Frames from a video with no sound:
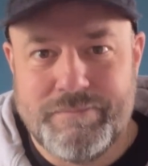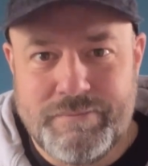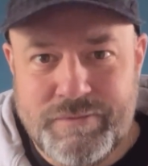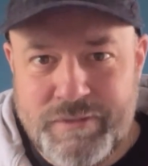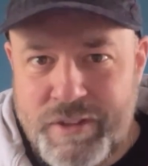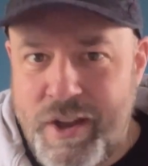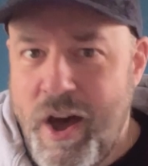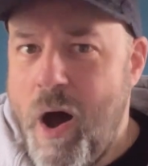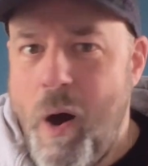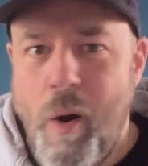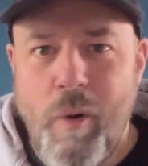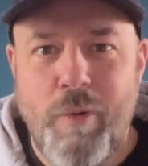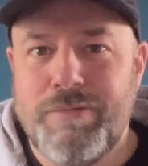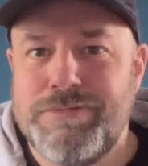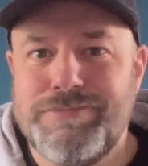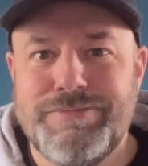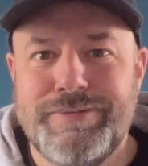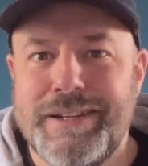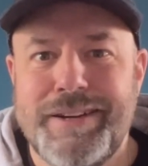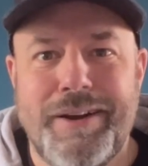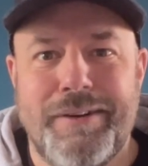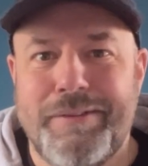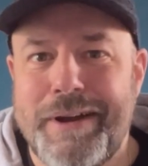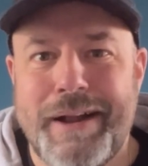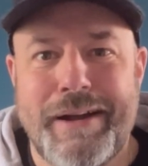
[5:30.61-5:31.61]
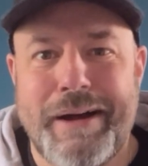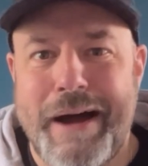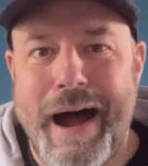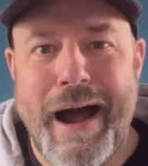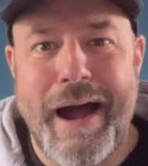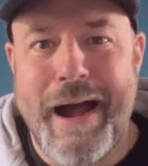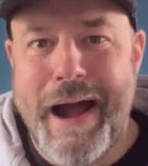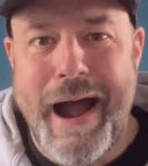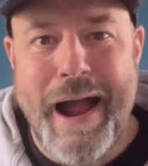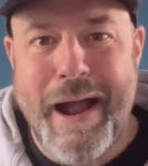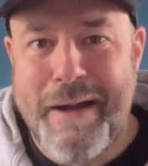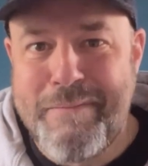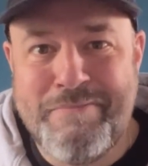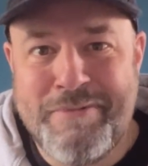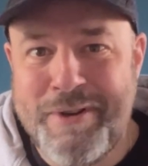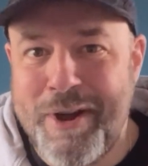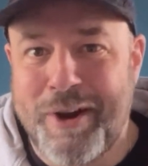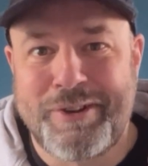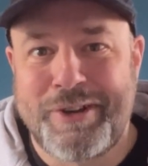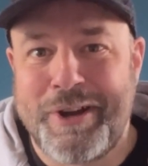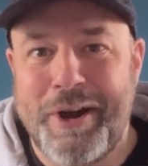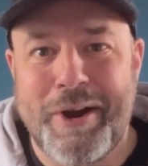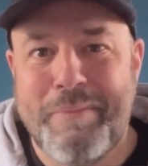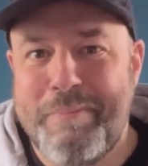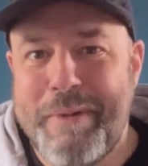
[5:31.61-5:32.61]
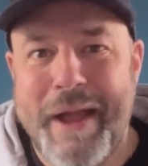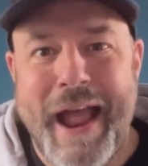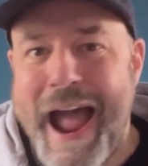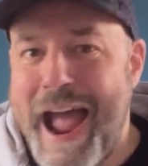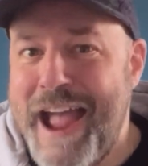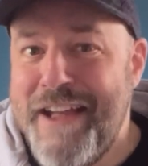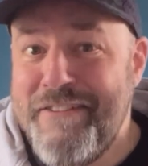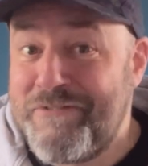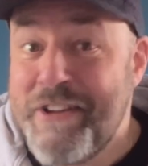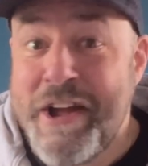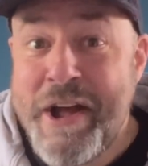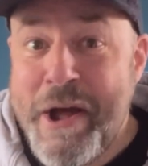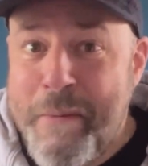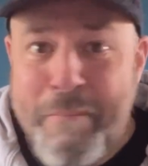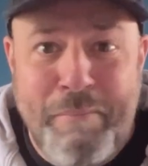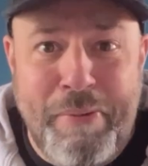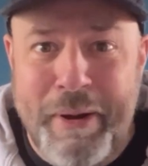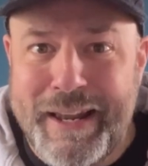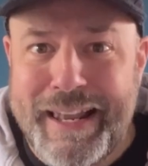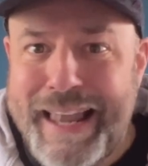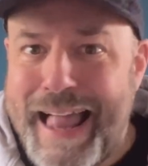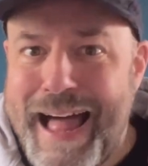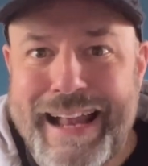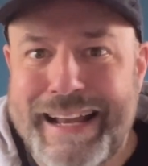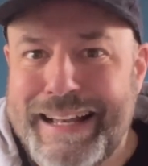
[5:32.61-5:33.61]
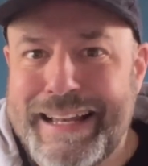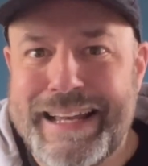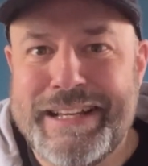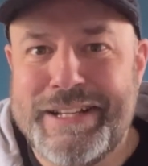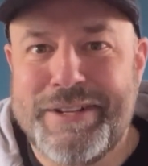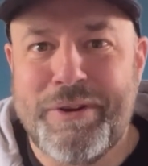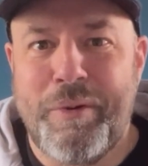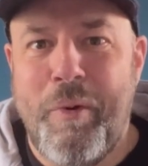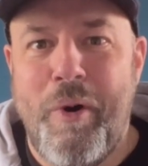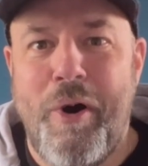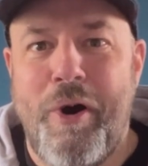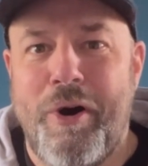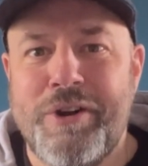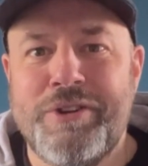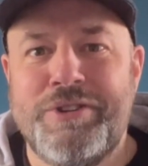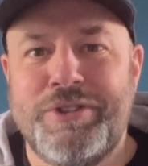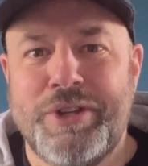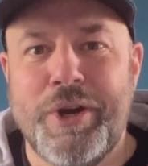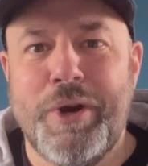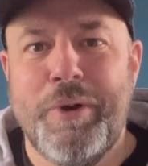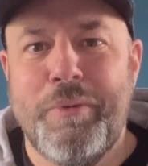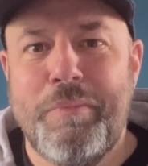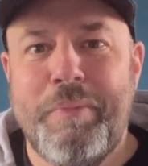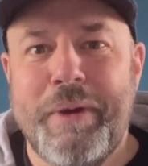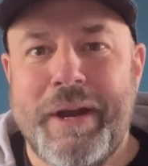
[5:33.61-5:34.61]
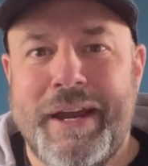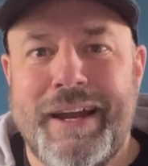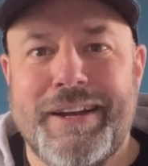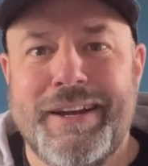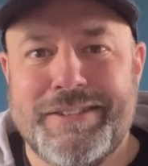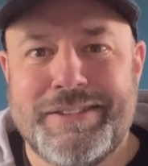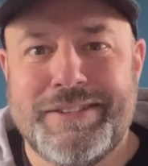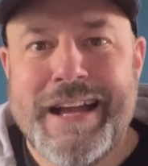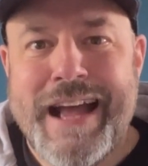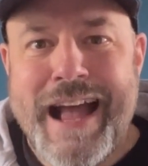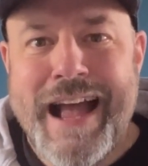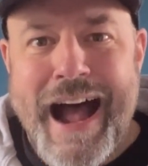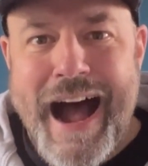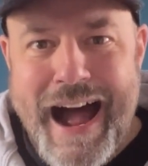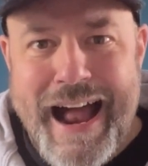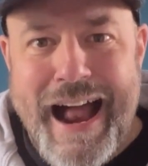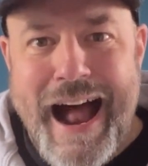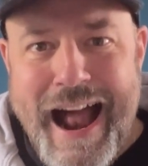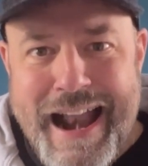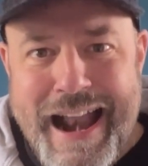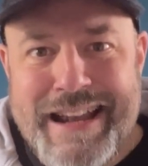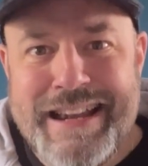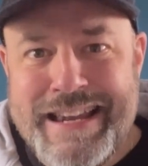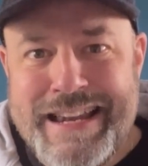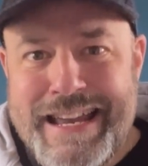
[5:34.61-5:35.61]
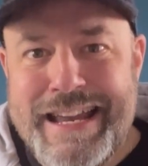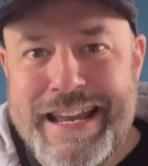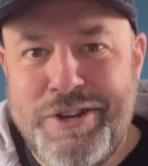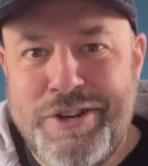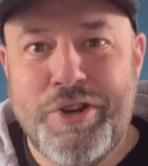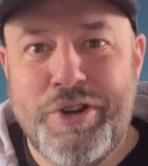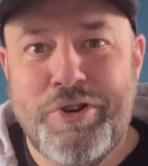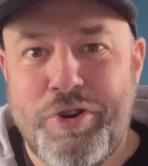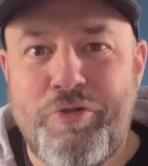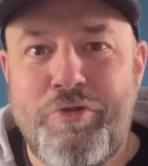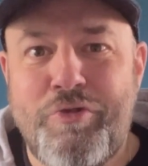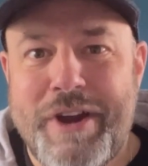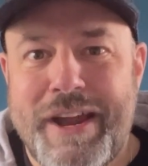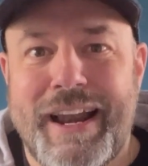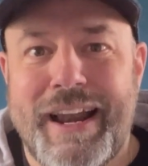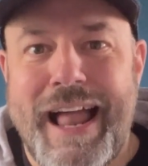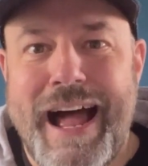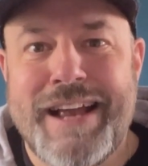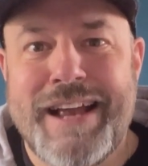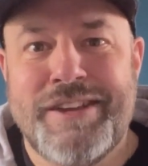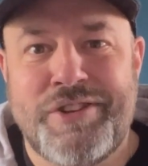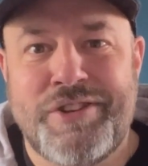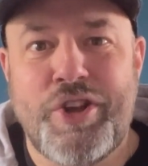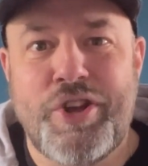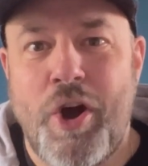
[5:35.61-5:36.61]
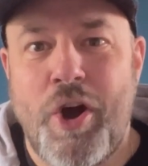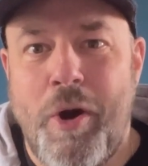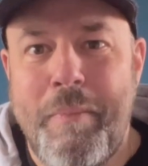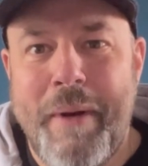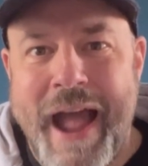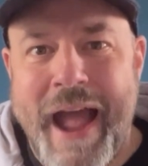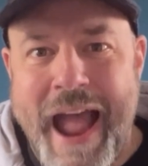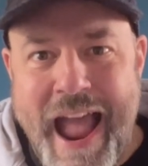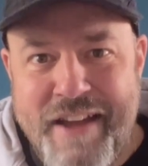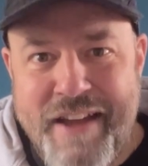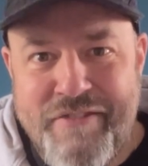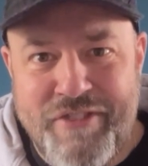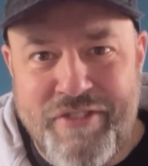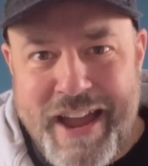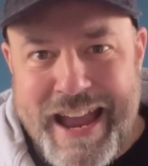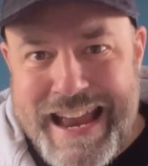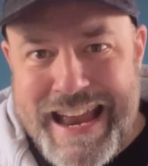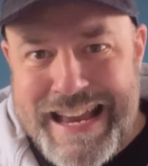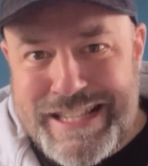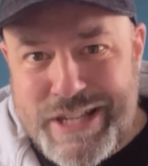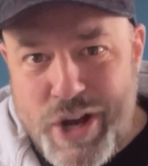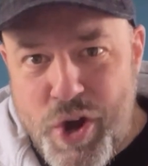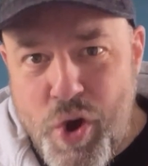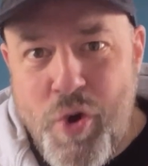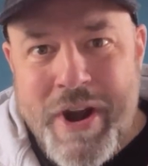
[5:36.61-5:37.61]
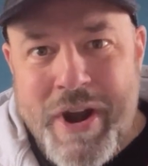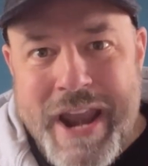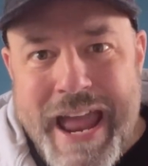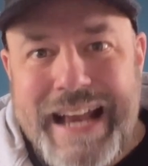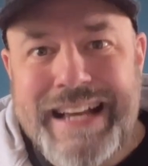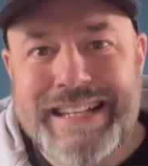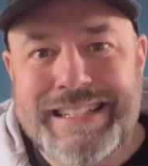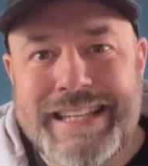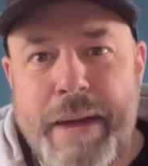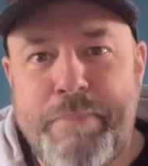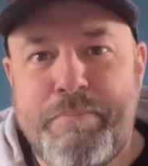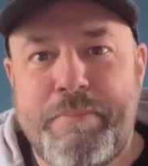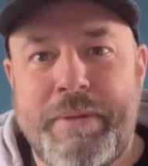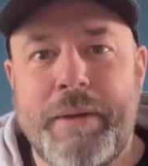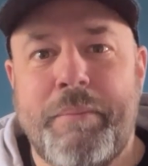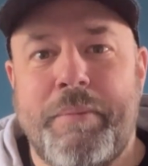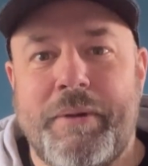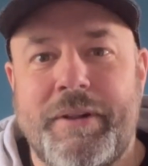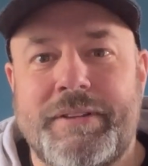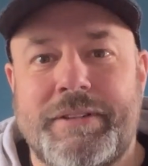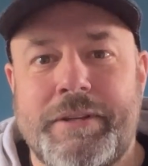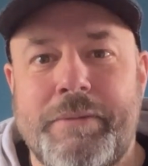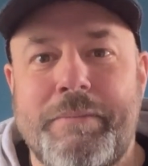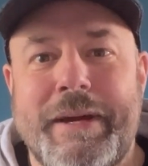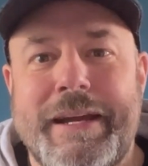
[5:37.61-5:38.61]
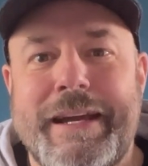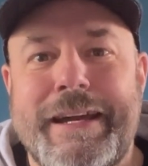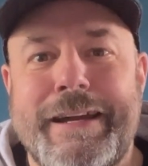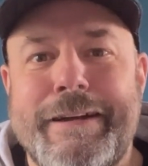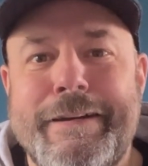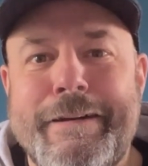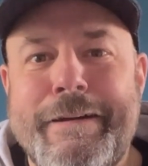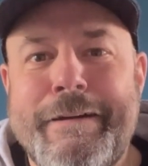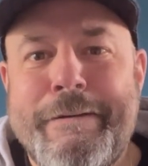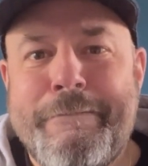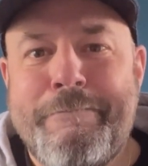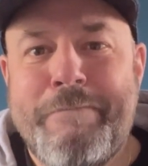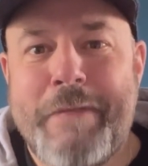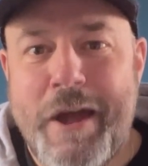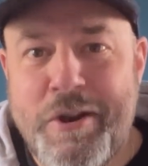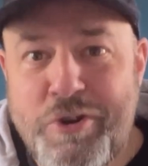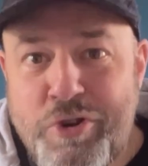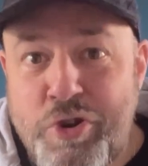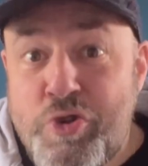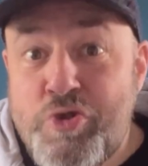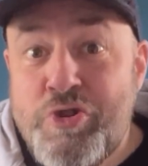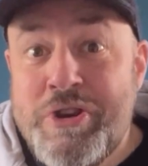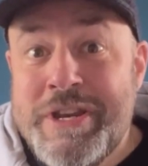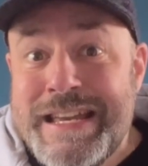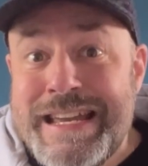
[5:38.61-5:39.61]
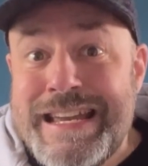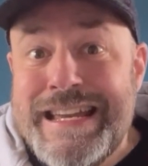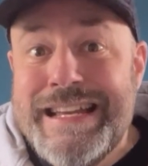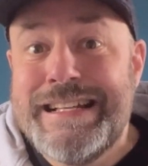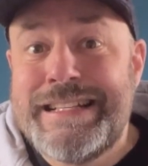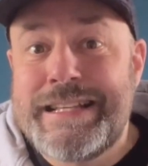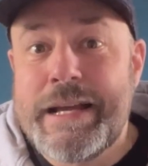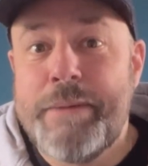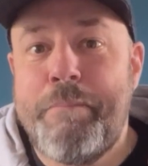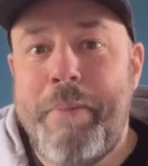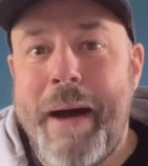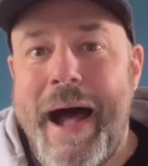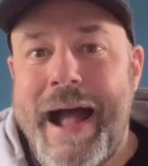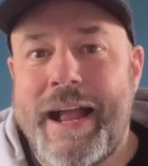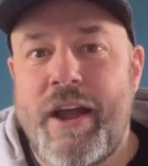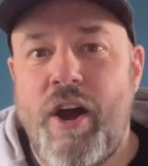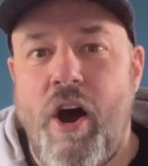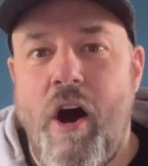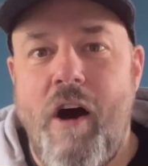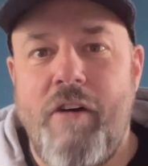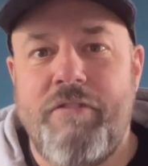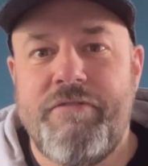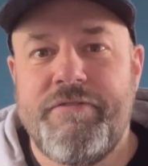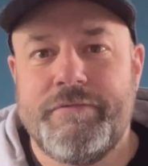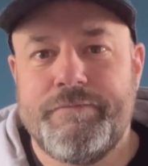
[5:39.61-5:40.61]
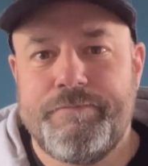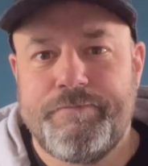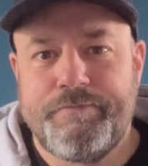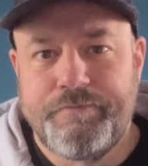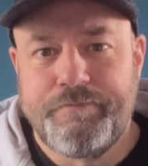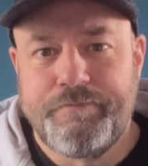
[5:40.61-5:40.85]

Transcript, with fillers: no, you know, I have not got to behave politely towards you because I need you to realize that your behavior is unacceptable to me and you need to back off.